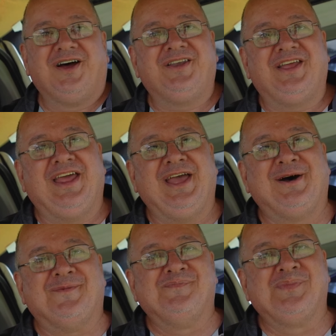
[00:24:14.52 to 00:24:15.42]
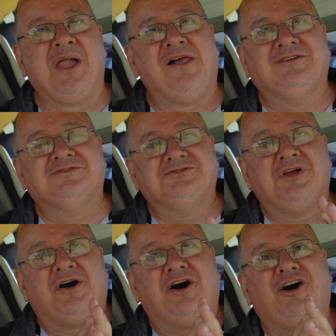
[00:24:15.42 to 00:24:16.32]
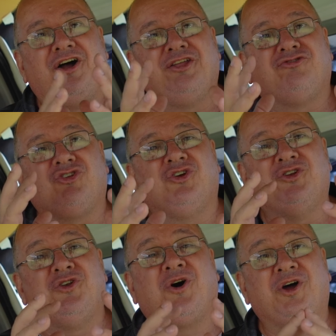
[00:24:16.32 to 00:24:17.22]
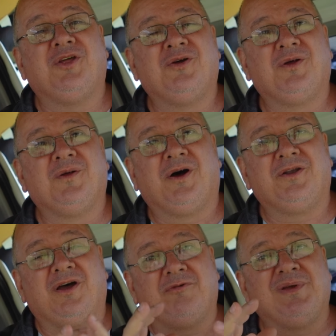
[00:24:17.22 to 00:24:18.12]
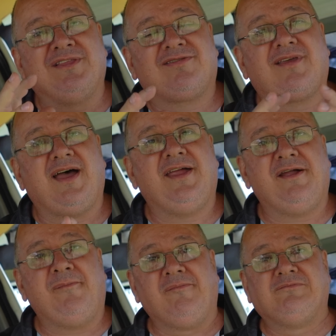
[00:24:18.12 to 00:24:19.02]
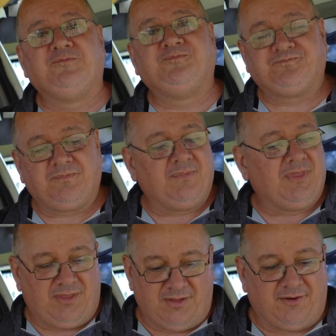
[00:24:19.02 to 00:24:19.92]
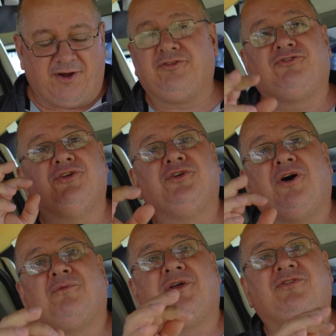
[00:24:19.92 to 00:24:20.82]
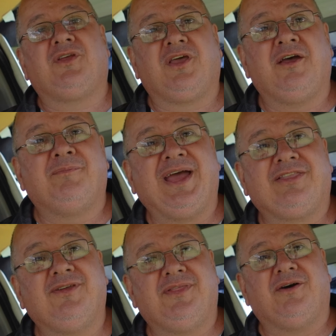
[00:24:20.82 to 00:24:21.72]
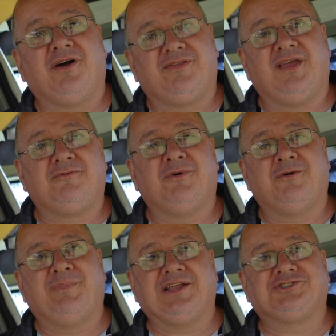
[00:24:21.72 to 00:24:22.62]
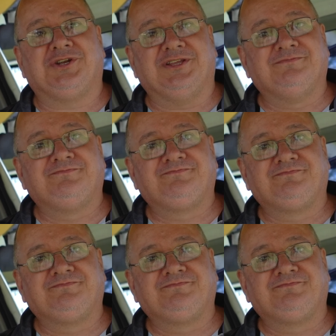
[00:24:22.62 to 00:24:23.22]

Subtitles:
I need help. I know I've been saying it, I do not want to go back to the iTech World battery.